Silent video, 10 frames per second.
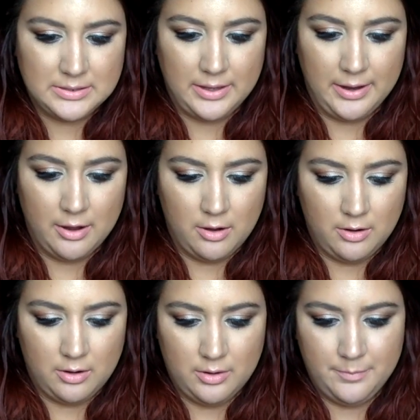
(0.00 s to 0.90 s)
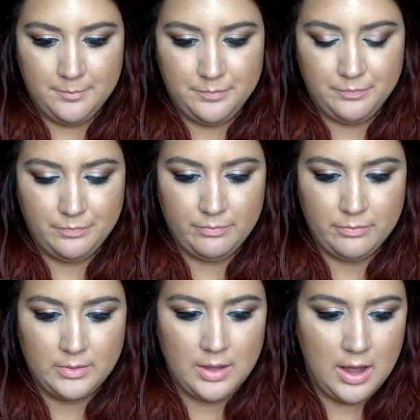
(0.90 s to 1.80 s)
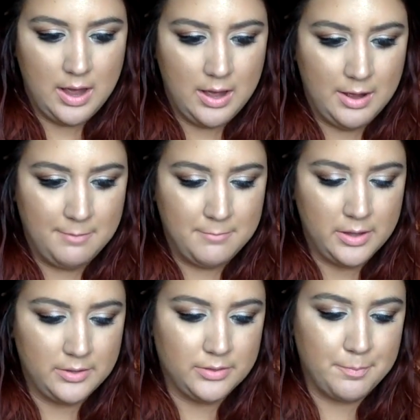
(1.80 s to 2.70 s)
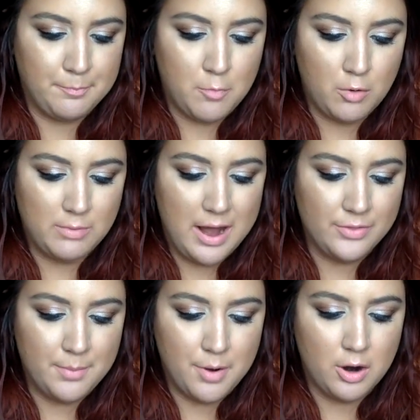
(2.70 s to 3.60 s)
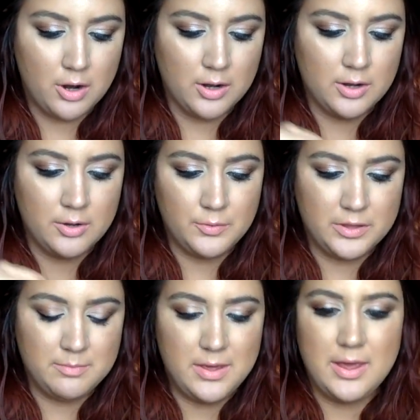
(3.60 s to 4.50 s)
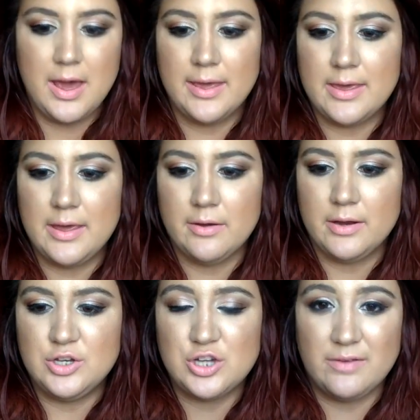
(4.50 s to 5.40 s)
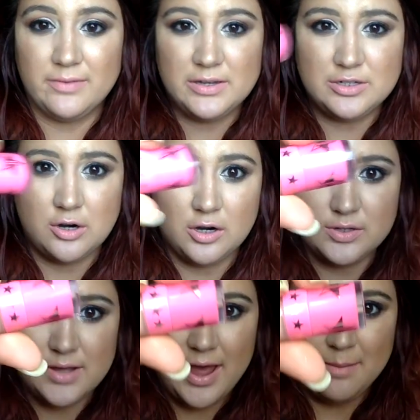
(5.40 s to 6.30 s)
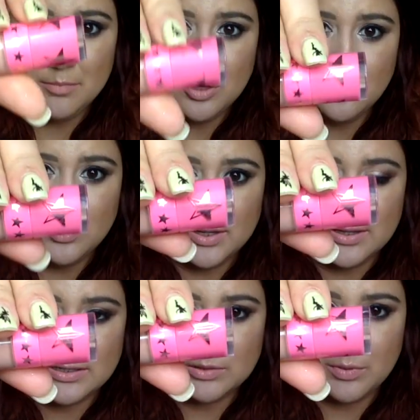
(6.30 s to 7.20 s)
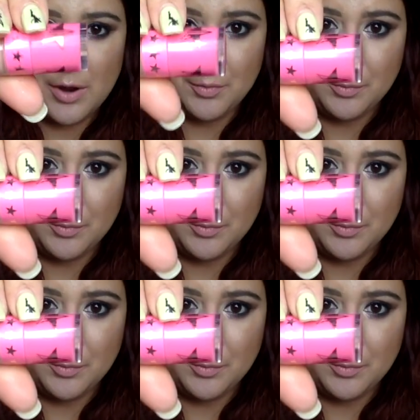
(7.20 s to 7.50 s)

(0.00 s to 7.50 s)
Like, around the park with me, I carried Jeffree Star's I'm Nude, and this is what I would